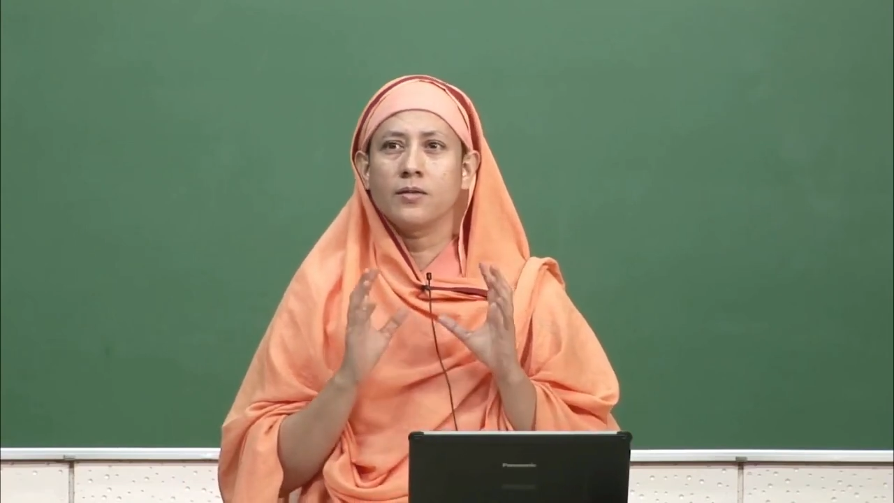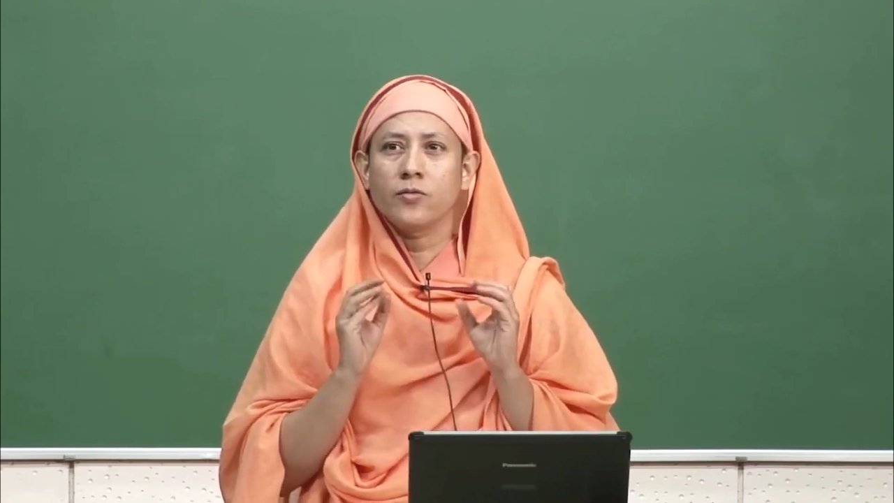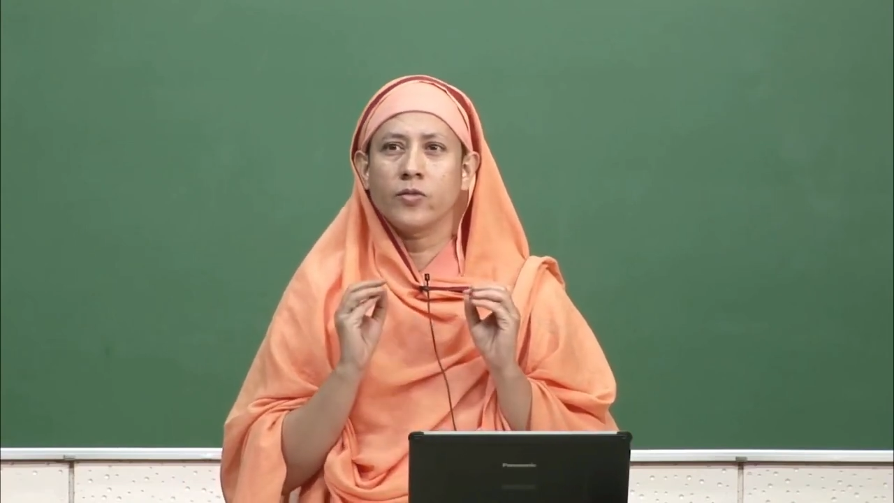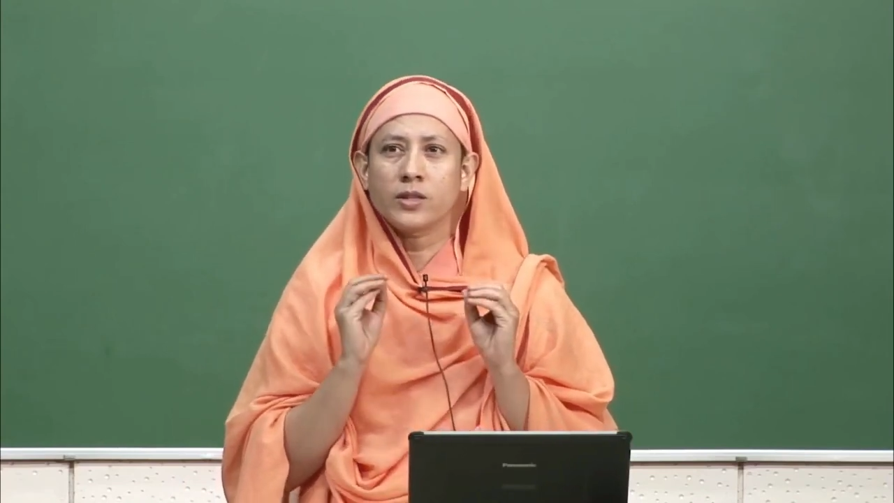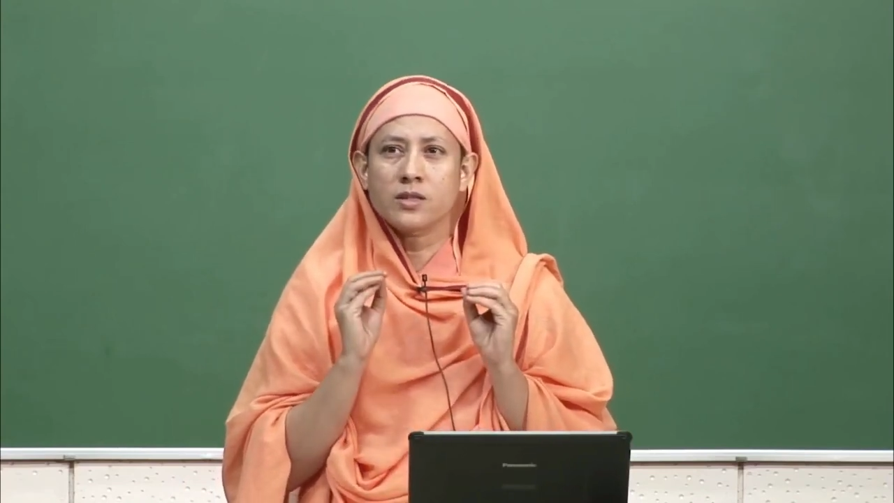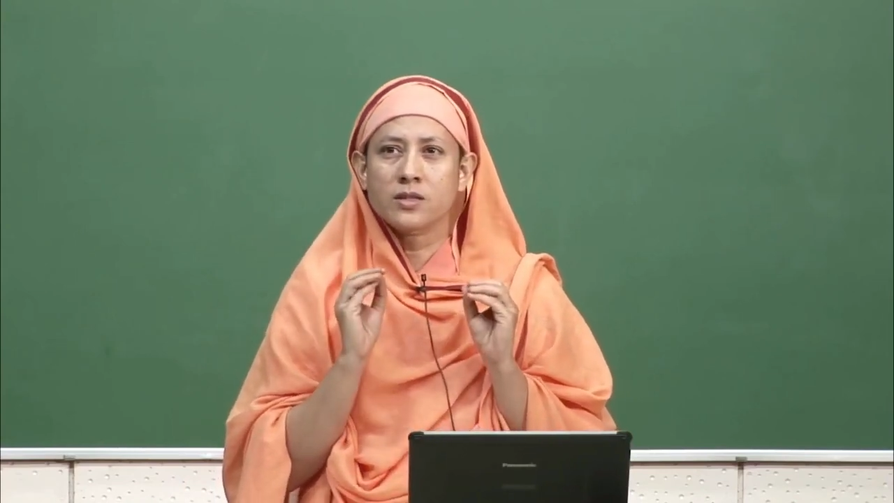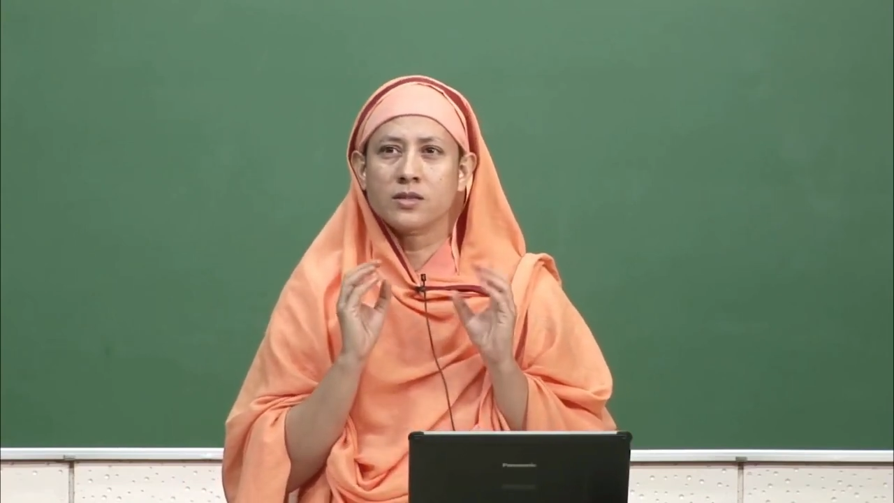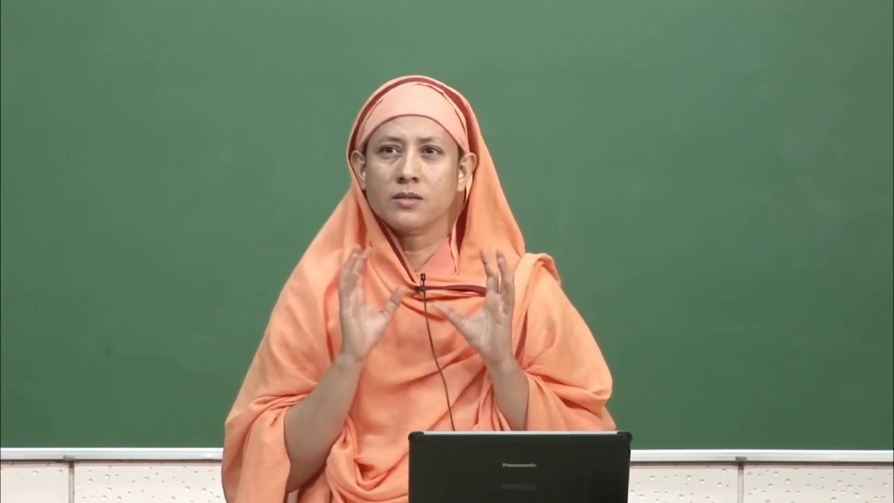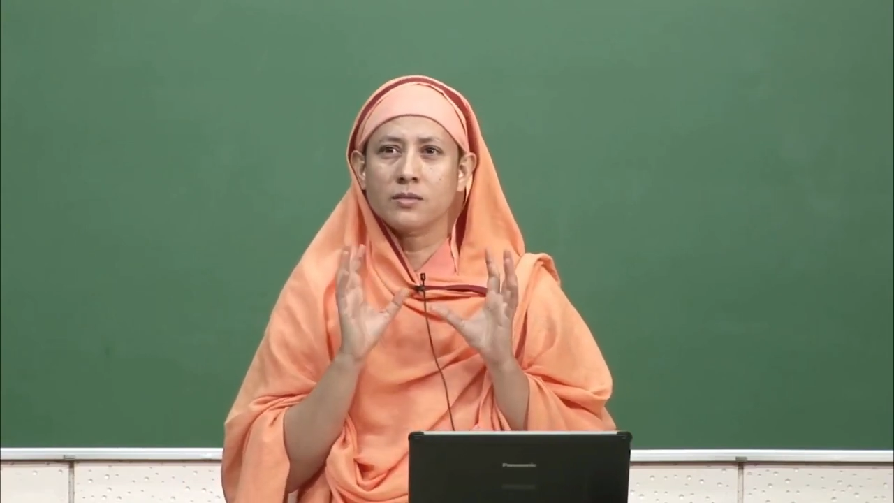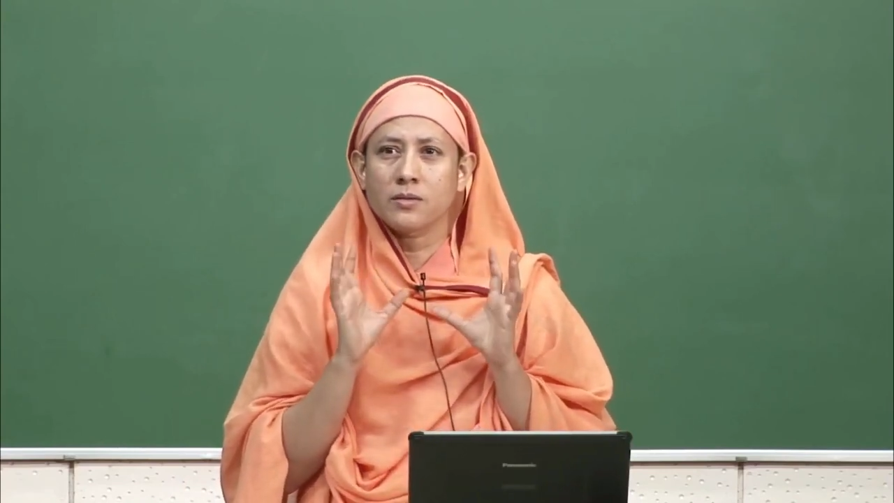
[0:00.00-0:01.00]
with
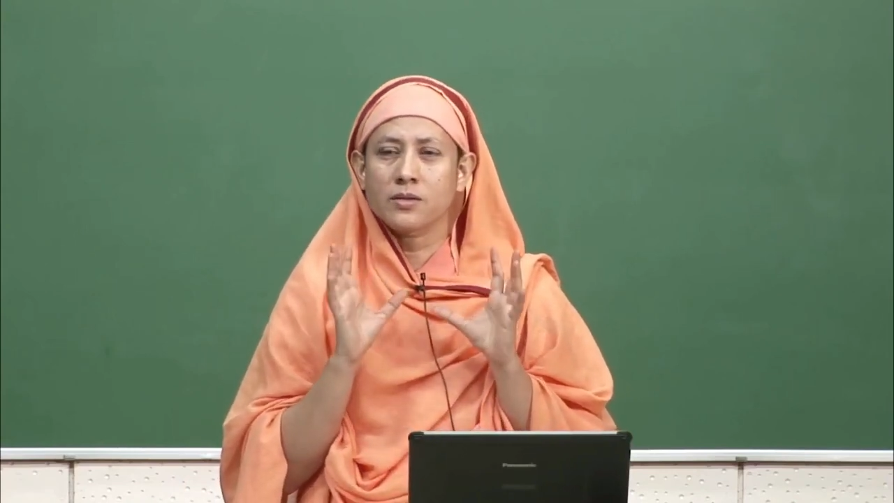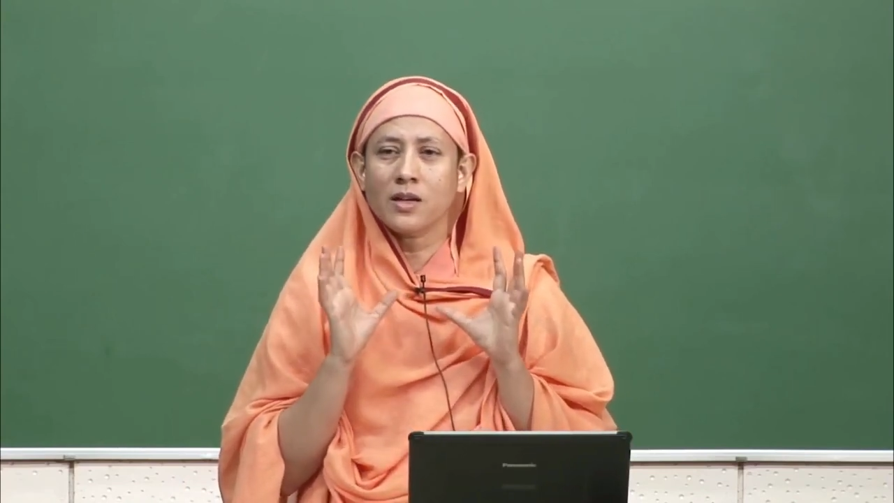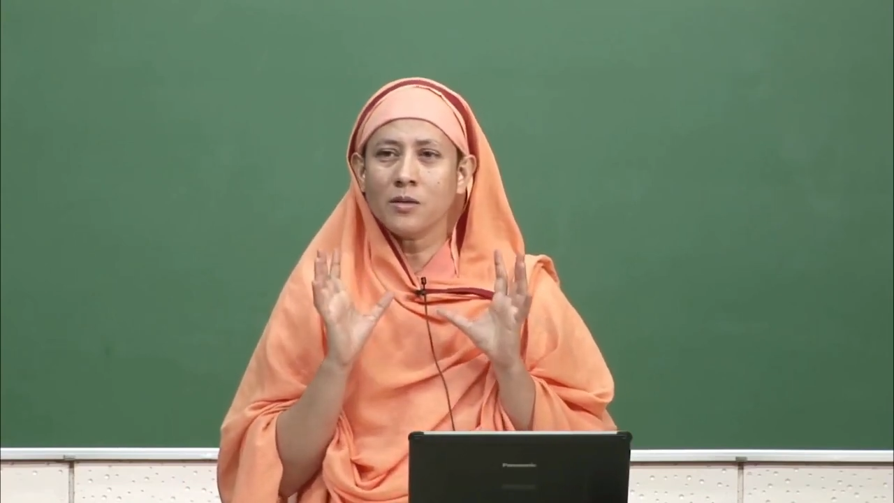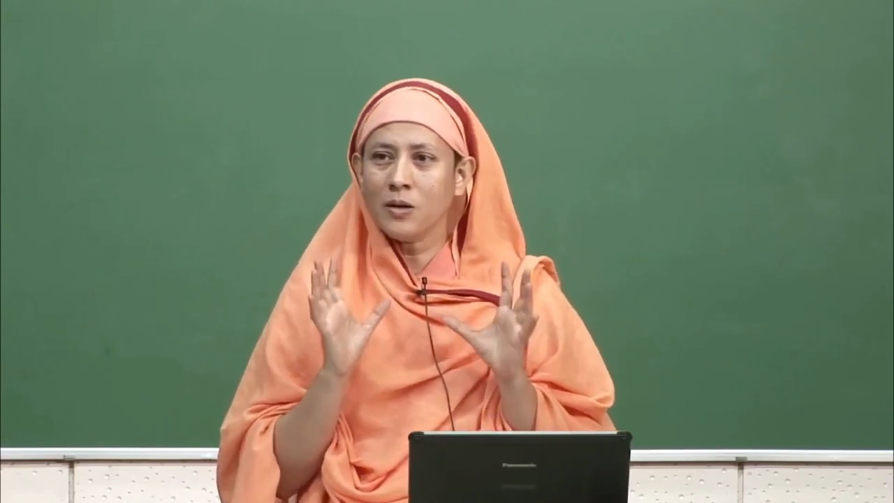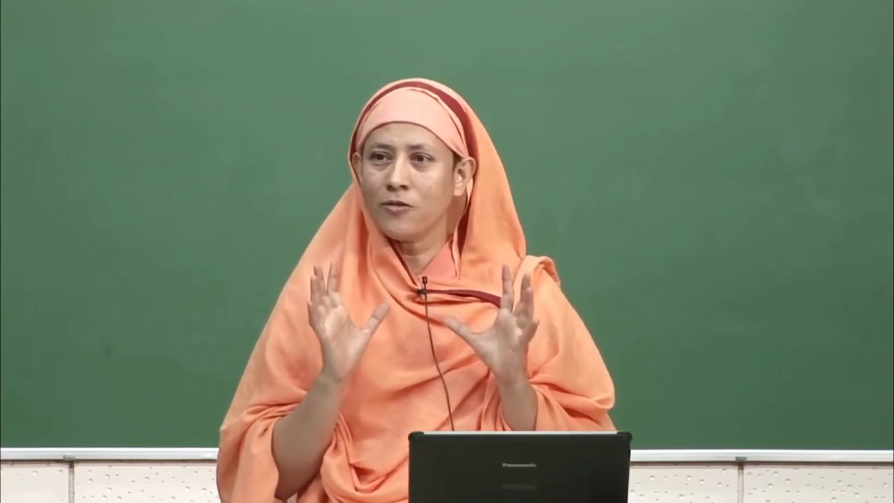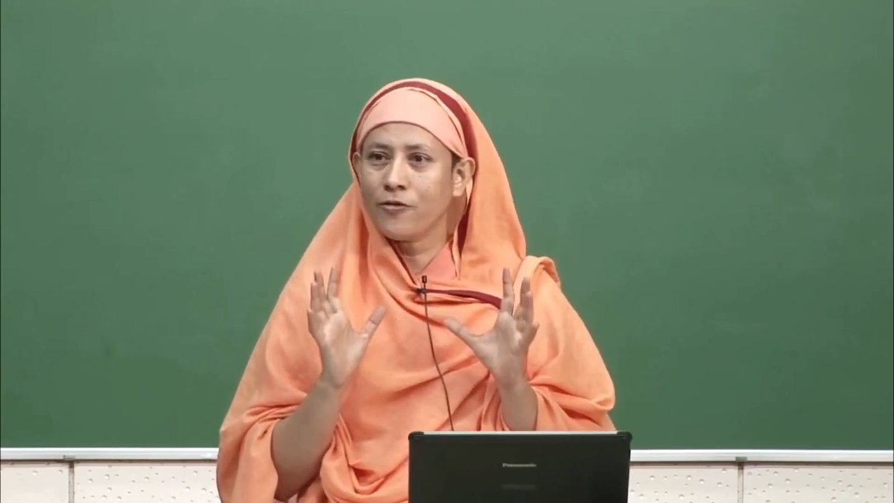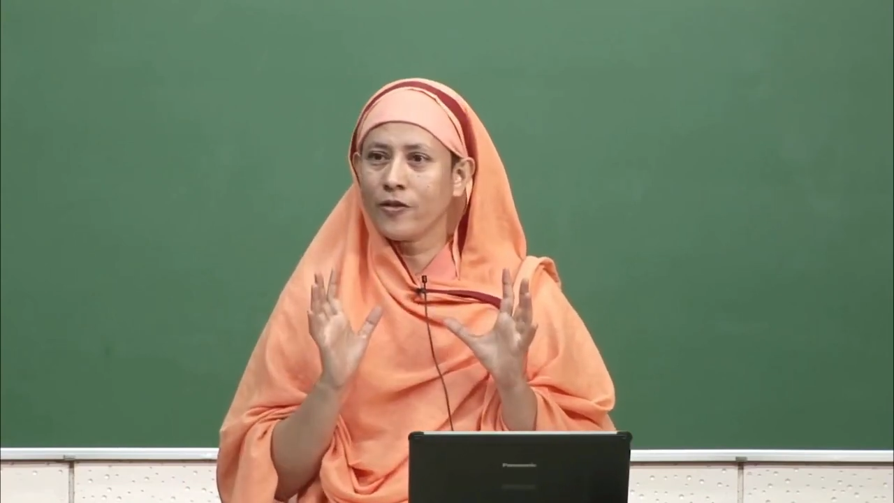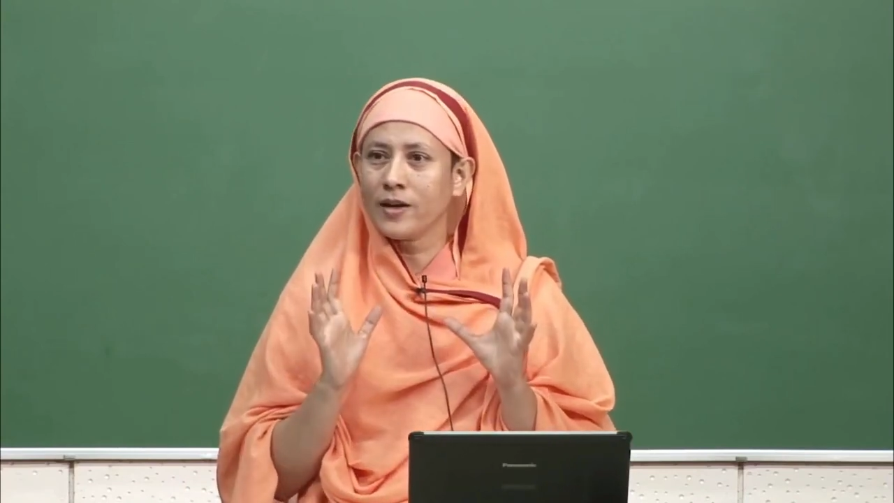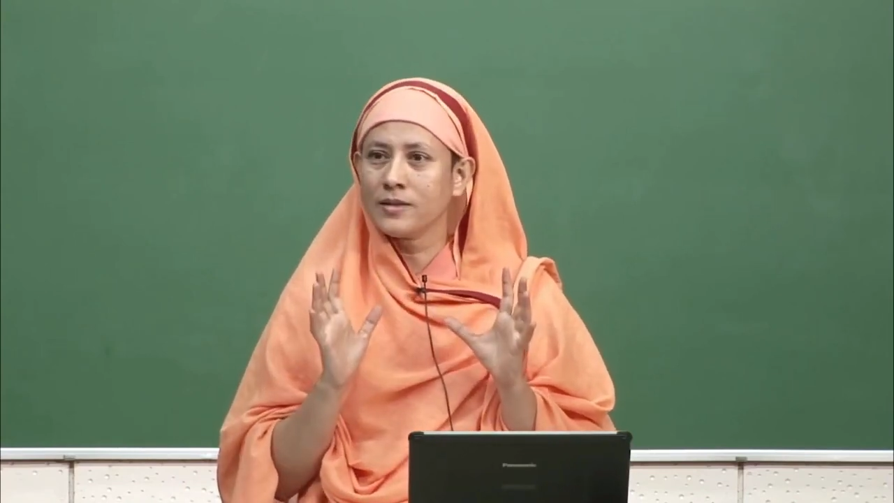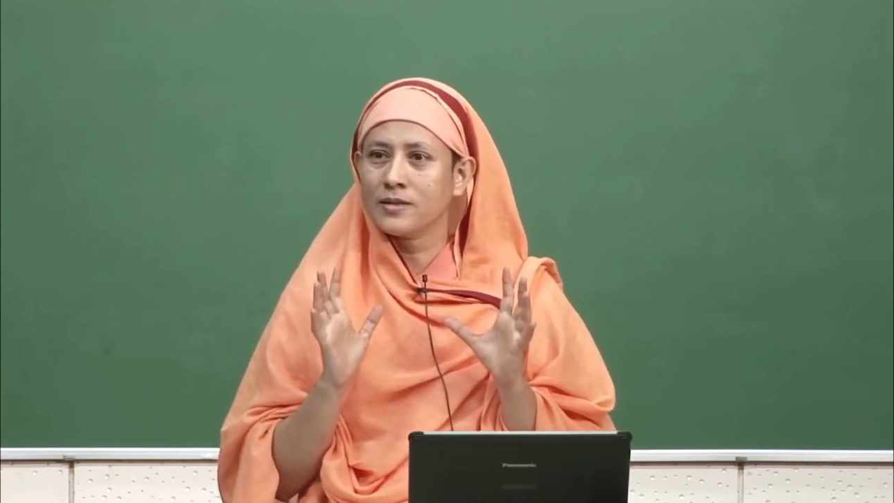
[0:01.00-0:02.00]
its terrible
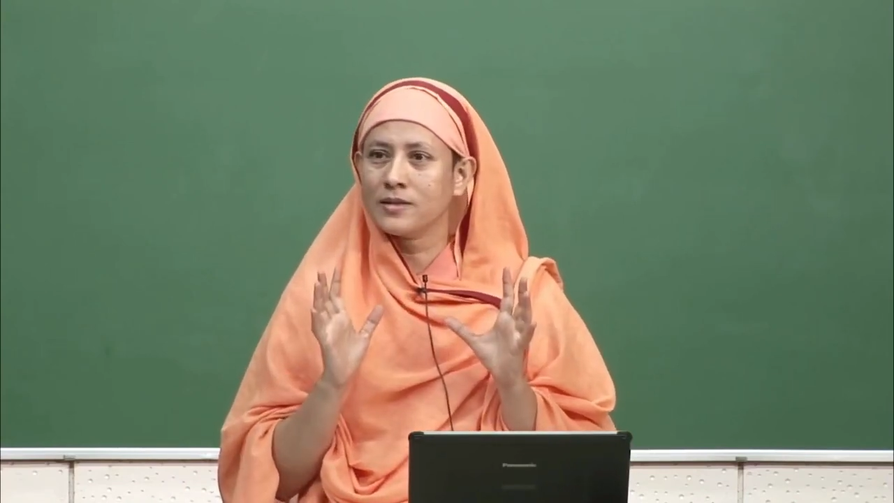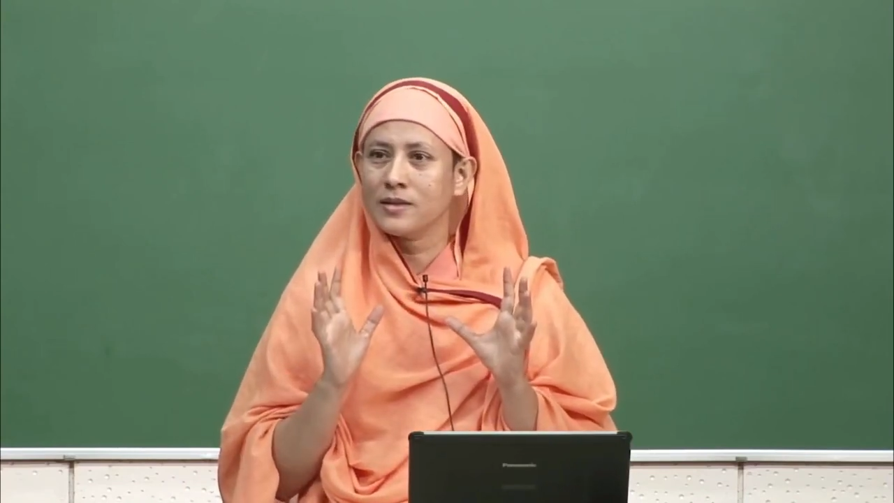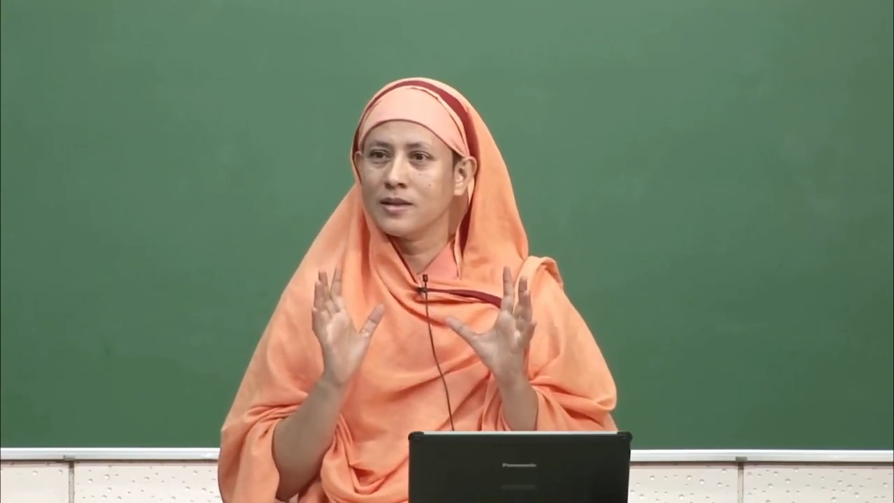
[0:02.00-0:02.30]
face,